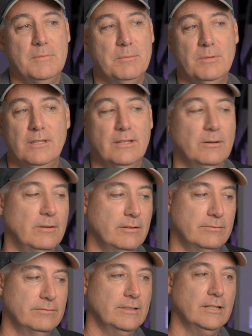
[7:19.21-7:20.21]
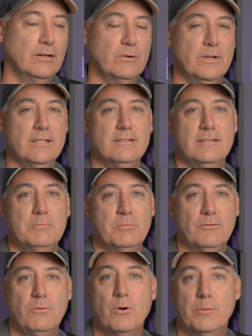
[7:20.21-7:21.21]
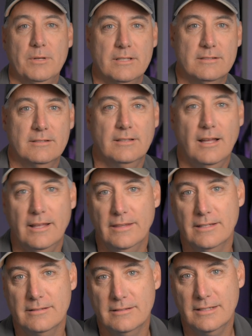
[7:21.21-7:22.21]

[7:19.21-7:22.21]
maybe they'll increase performance on this.